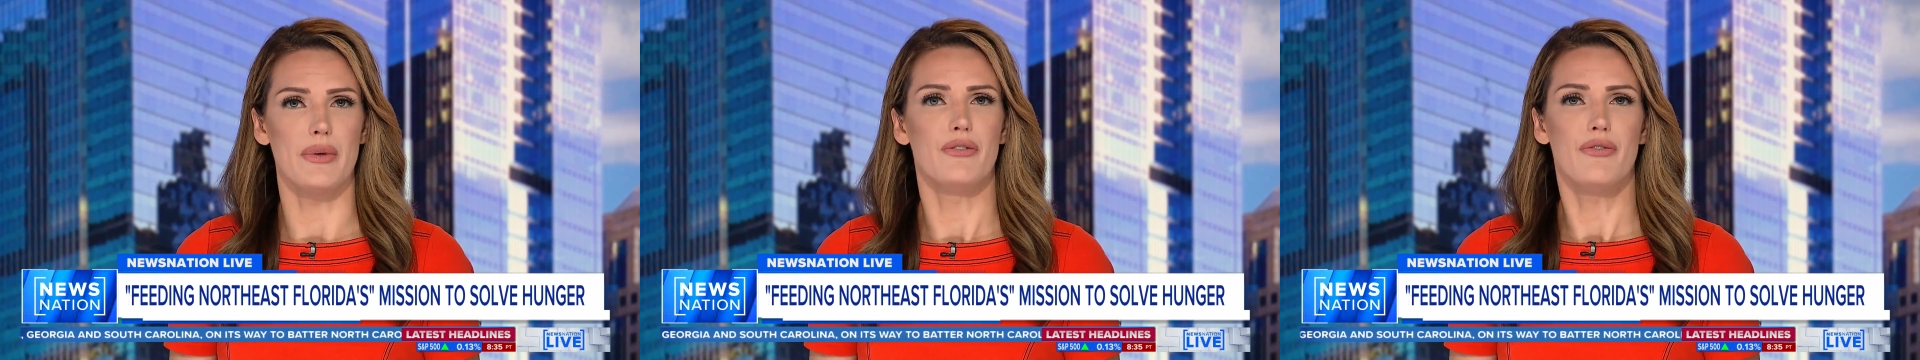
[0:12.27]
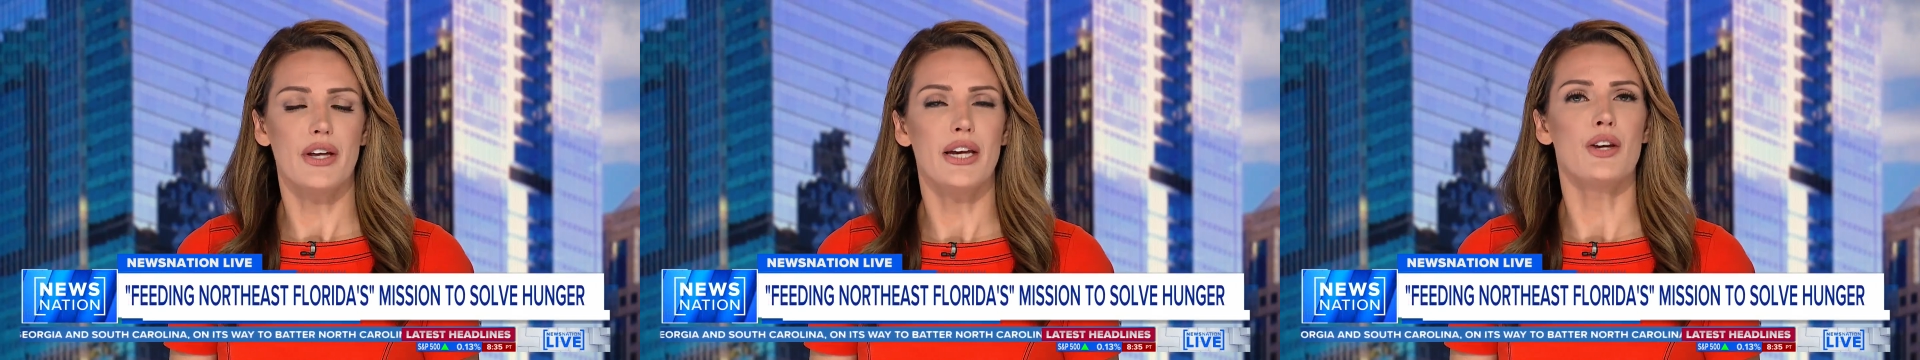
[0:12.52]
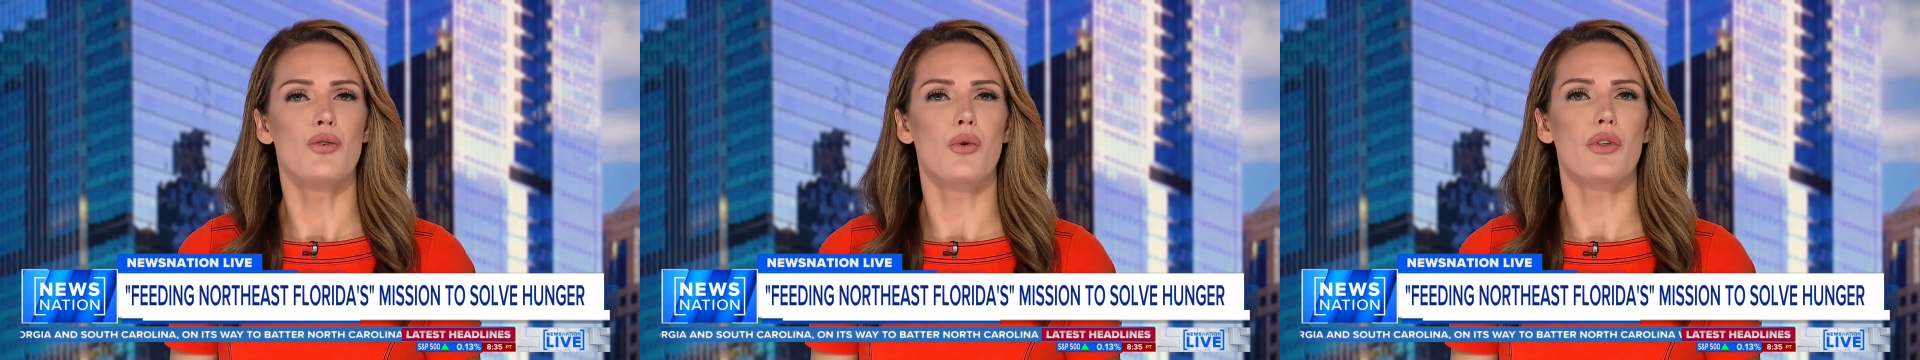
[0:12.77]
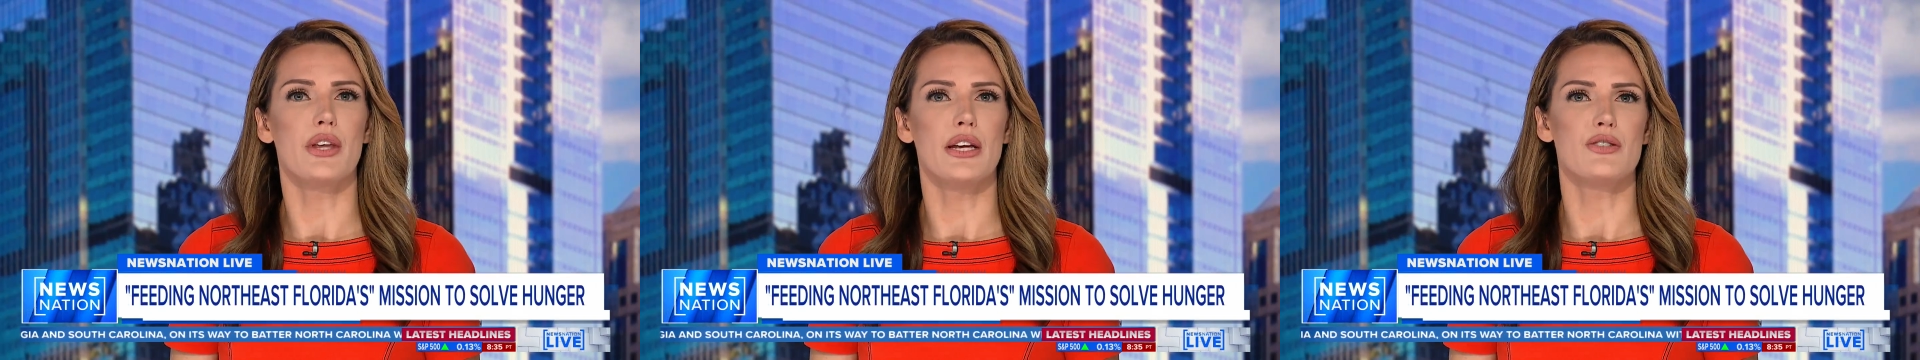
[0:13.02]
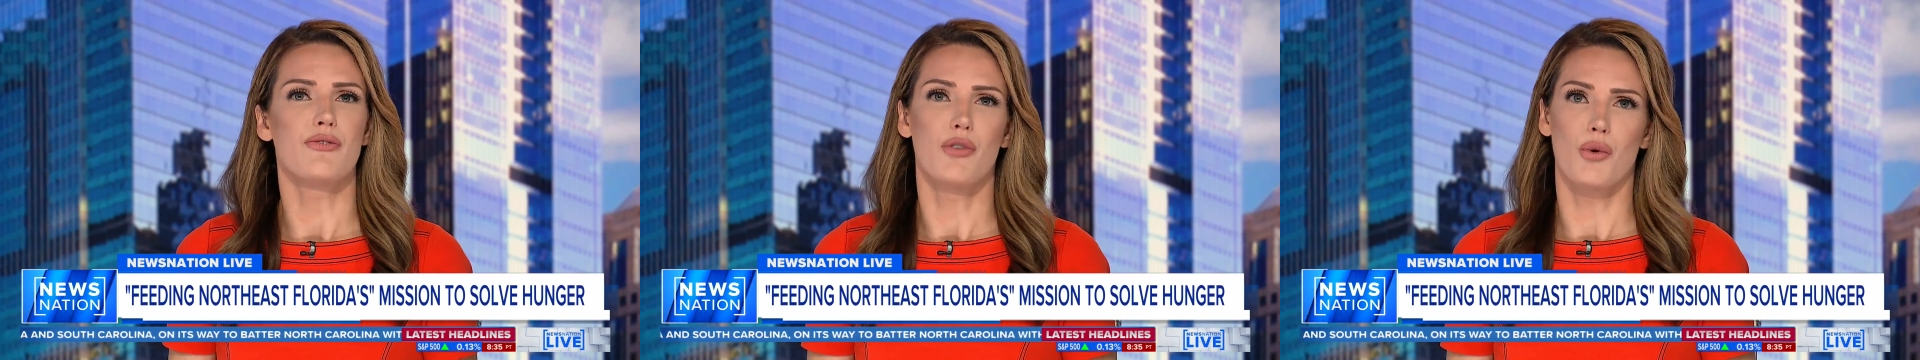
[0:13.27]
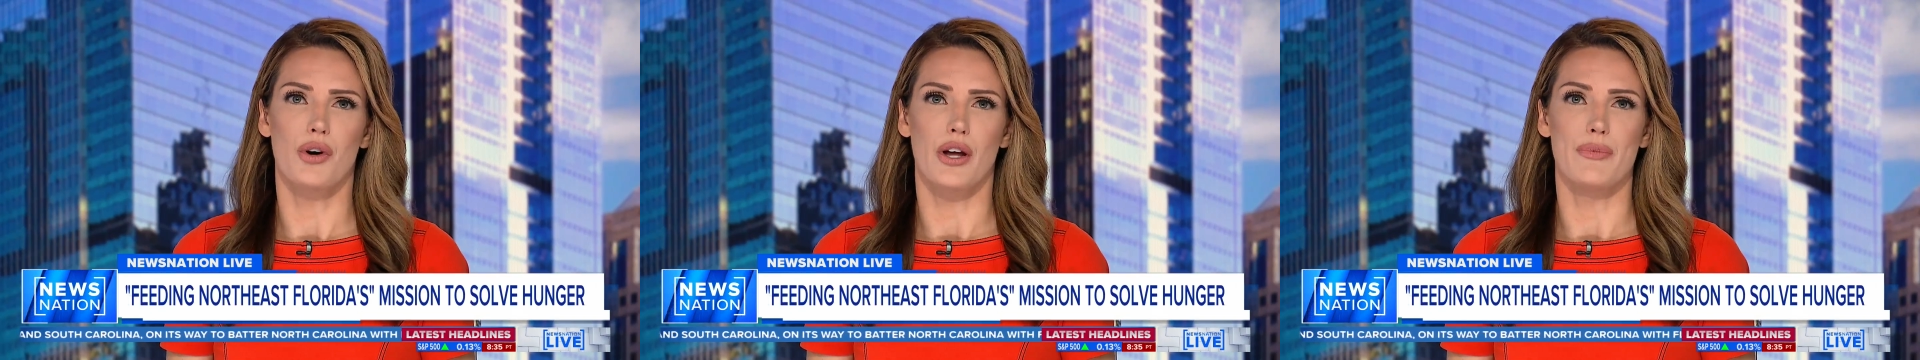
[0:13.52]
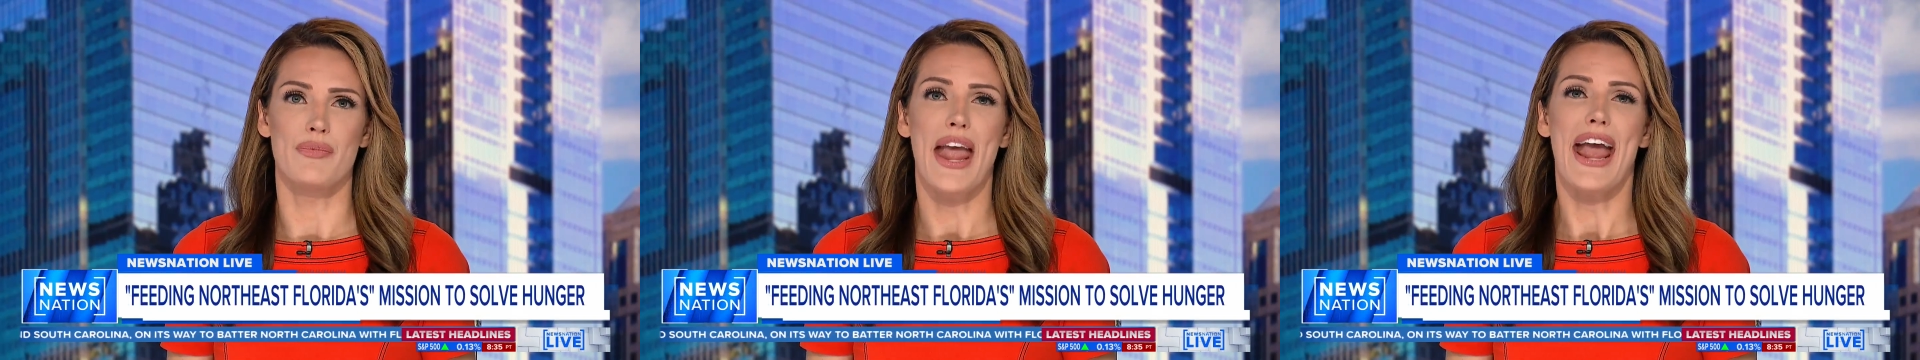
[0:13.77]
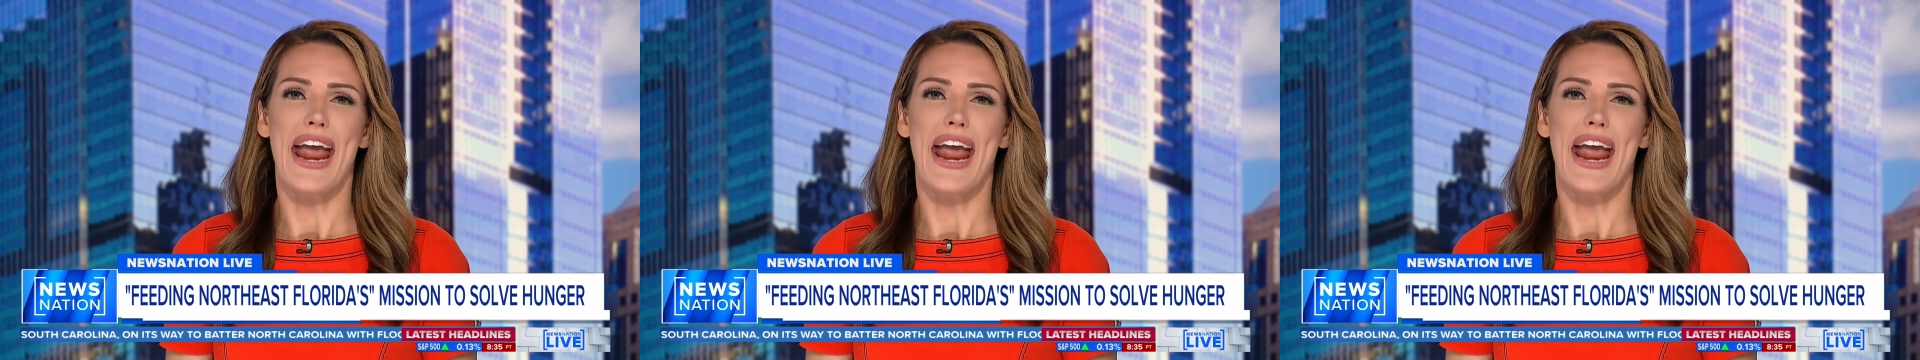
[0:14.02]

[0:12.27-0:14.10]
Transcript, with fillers: And Feeding Northeast Florida